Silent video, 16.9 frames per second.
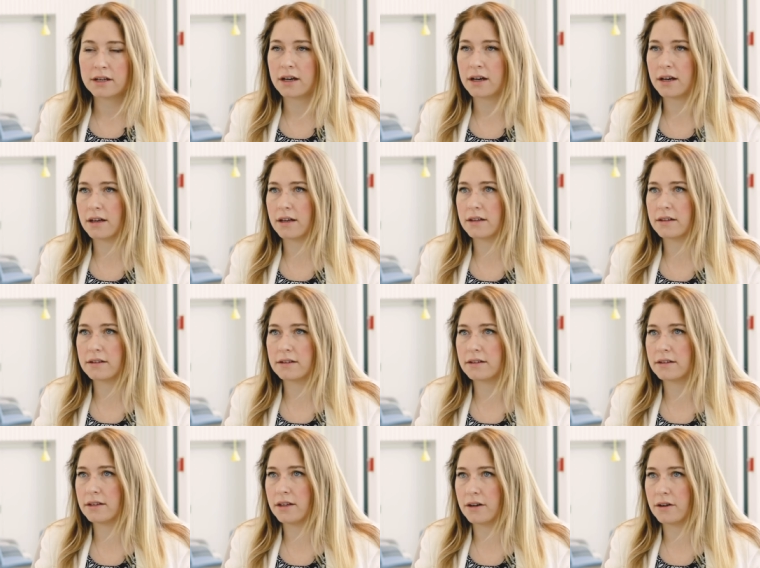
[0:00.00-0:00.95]
uh,
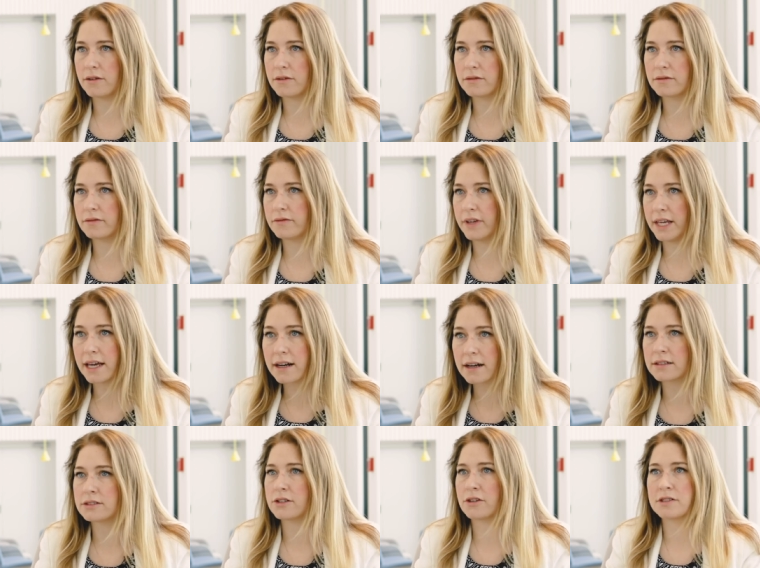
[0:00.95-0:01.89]
you know
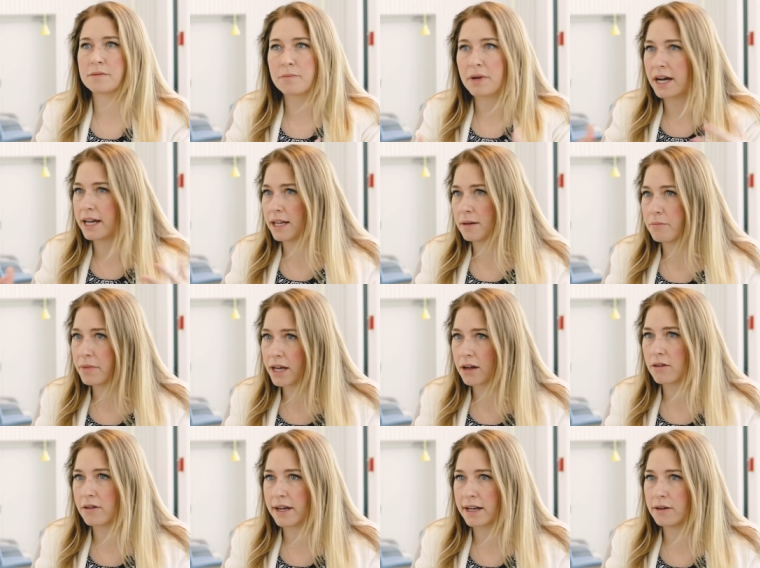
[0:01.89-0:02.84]
Vienna starts buying
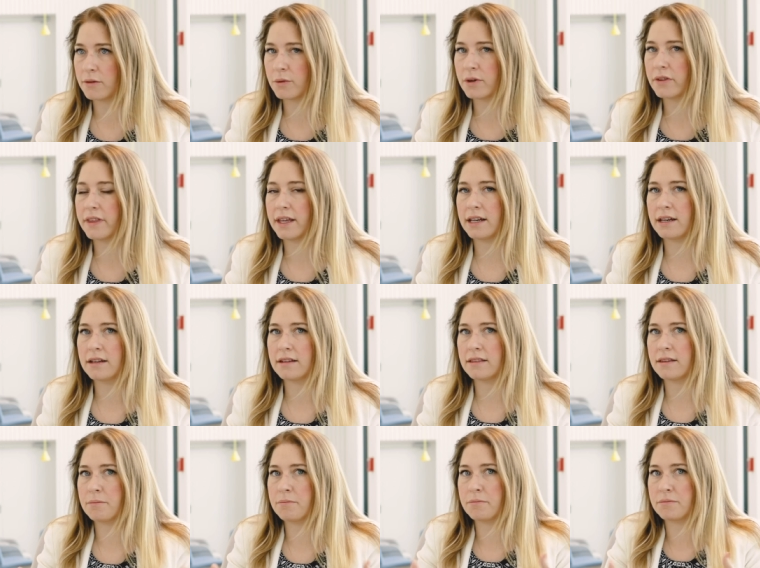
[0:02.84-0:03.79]
Bitcoin, well then
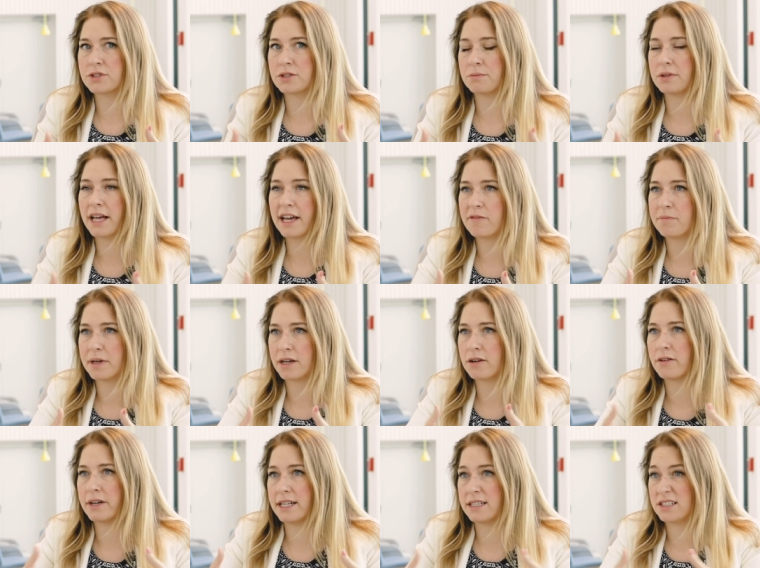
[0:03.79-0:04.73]
the supply of
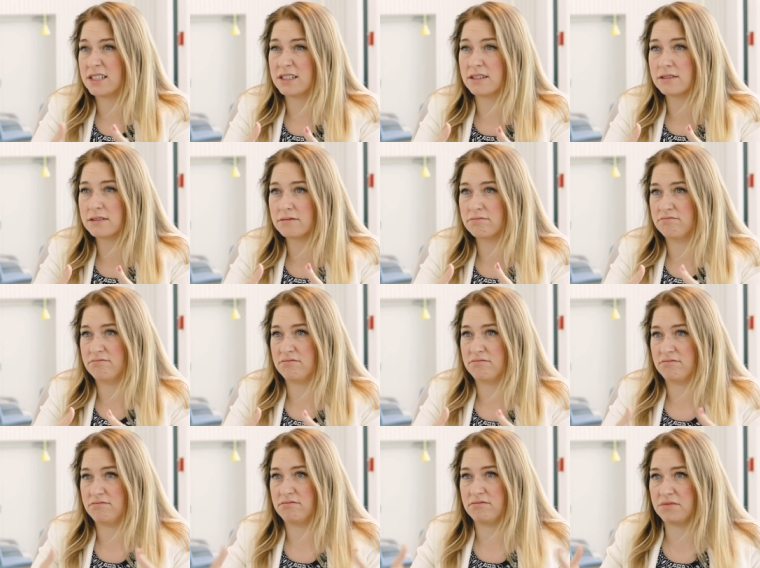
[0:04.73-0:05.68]
Bitcoin is still
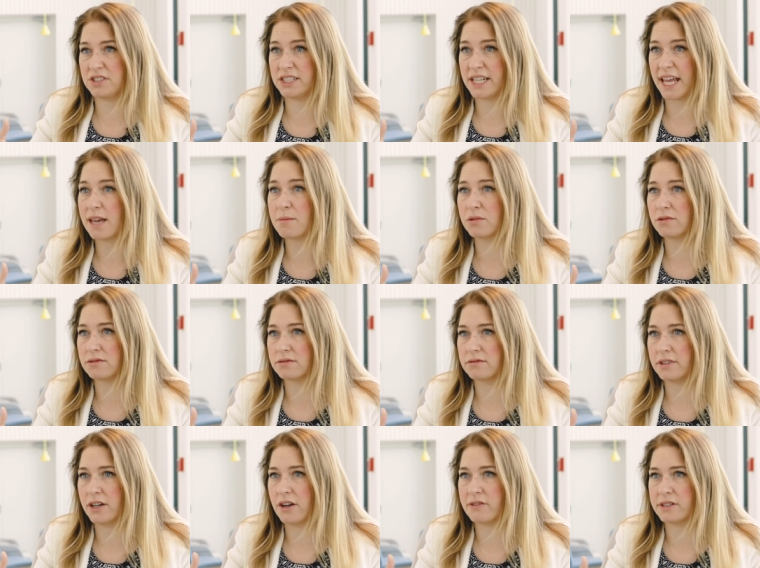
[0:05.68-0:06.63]
stable.
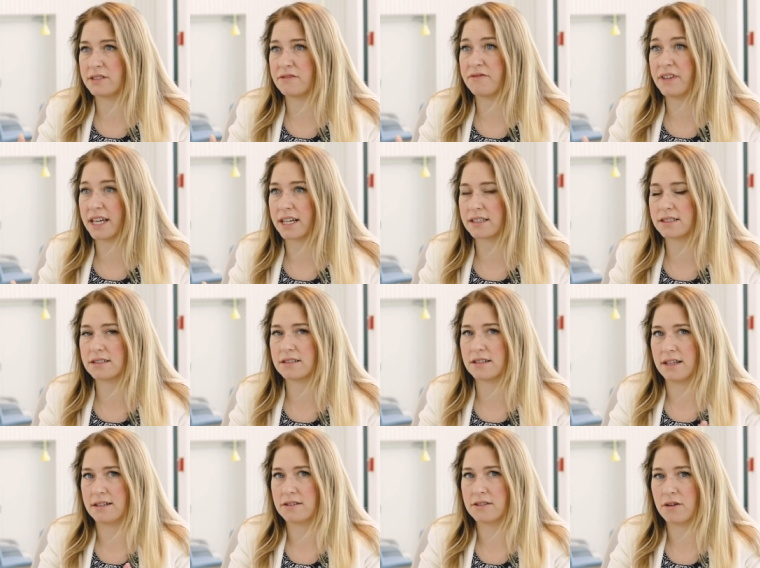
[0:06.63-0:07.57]
You know it's
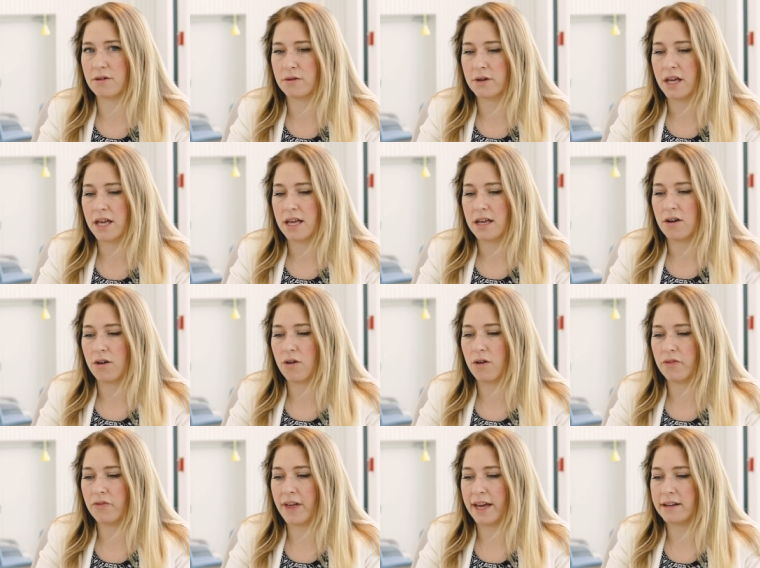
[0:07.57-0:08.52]
fixed, and so
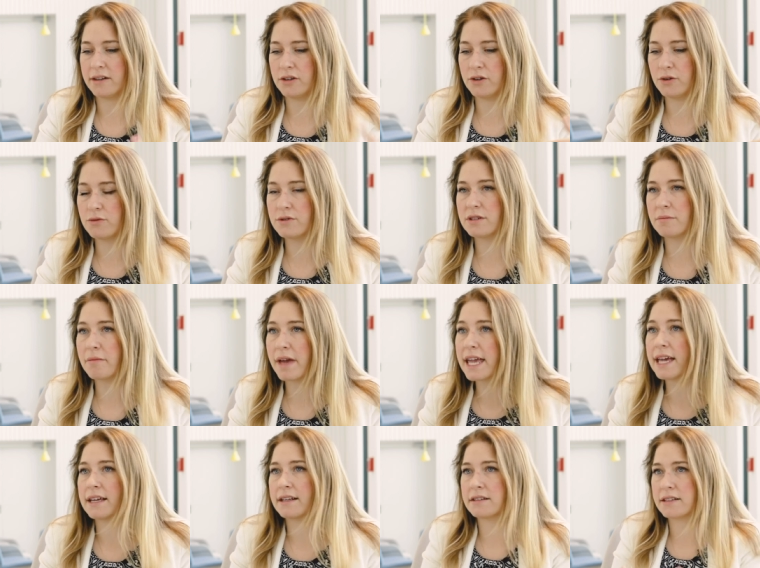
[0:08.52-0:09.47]
that new
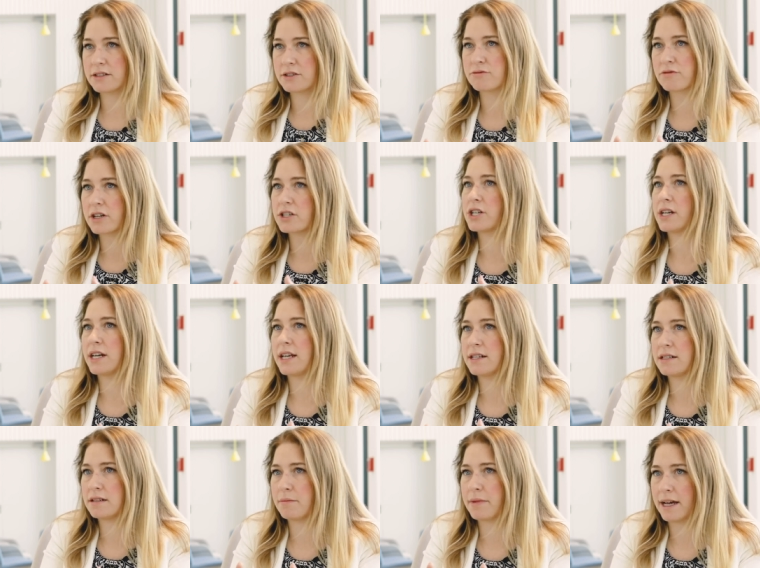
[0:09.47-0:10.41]
demand that's rushing
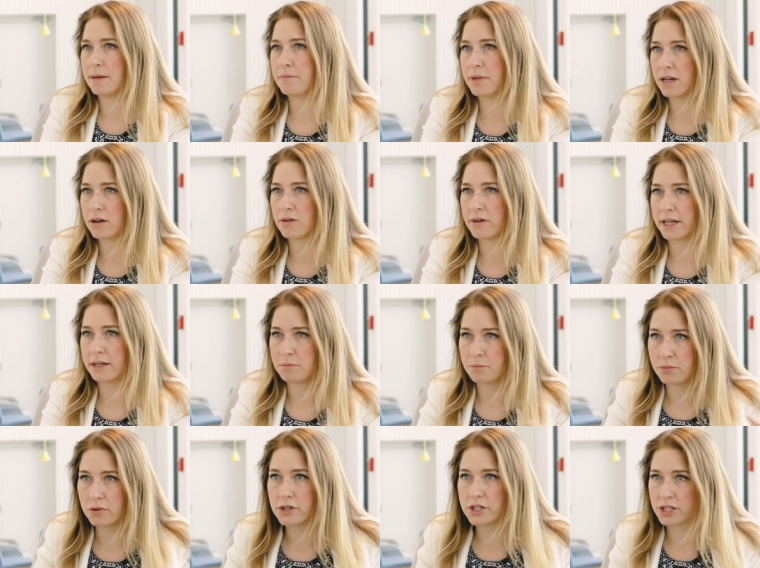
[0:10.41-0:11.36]
in to buy Bitcoin
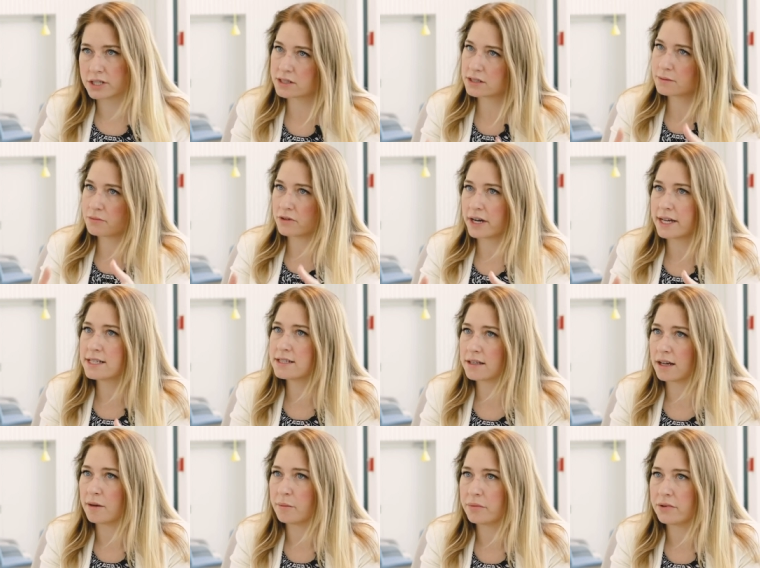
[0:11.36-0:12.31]
pushes the
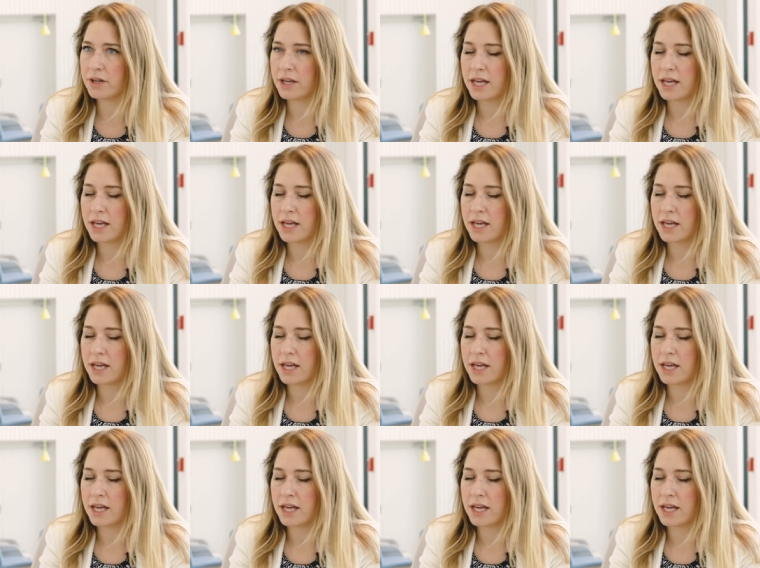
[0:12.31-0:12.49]
price up.